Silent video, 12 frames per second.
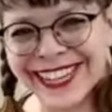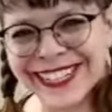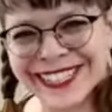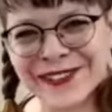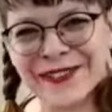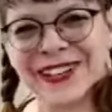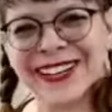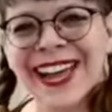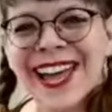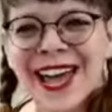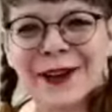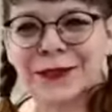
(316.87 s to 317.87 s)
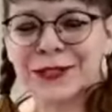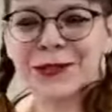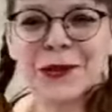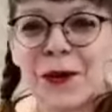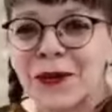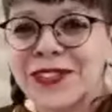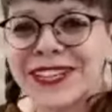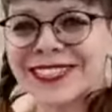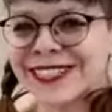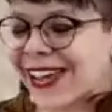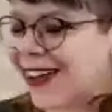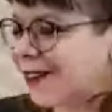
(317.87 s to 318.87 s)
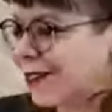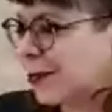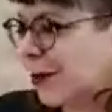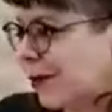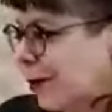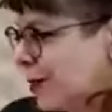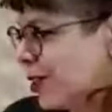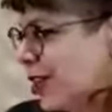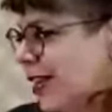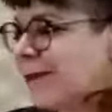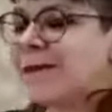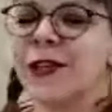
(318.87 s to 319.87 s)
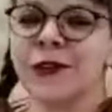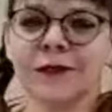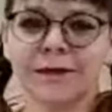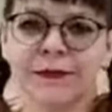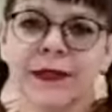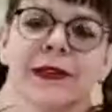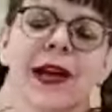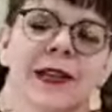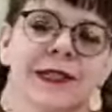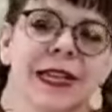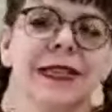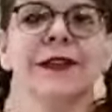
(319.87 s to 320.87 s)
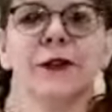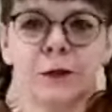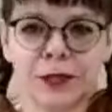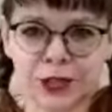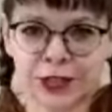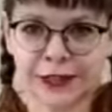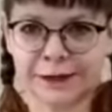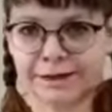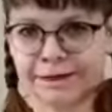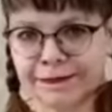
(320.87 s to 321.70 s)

get it to work and we'll do the whole thing today on this one little machine i say little machine